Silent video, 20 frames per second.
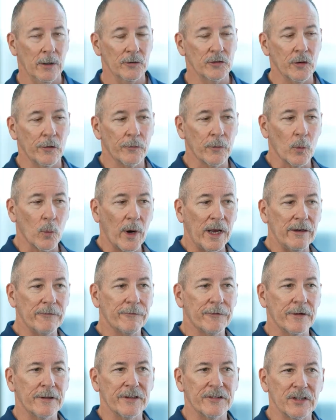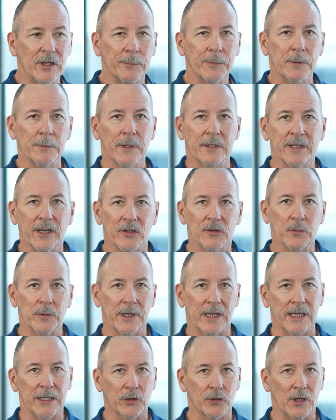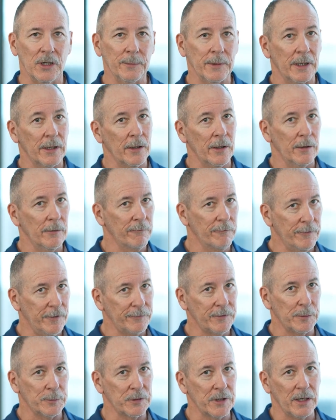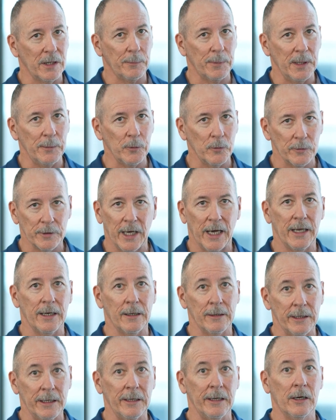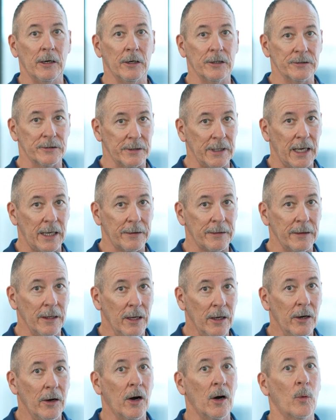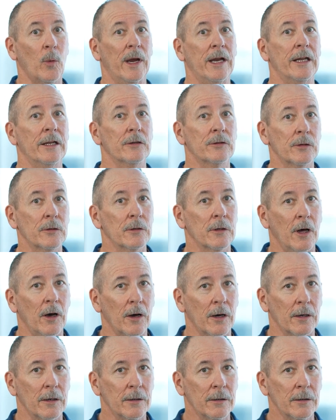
So if we're waiting for the symptom to tell us when to get treatment, 50% of the people who die of the leading cause of death are waiting too long.